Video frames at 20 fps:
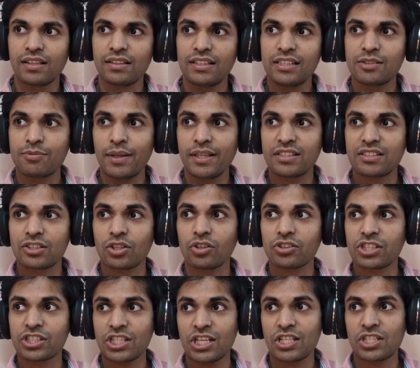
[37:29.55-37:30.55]
these places
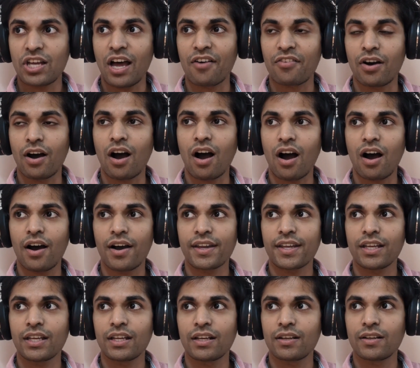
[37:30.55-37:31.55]
also tend to have a
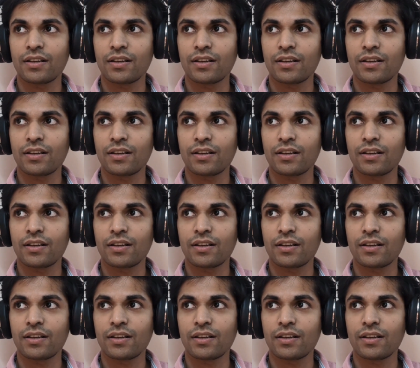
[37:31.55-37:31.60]
high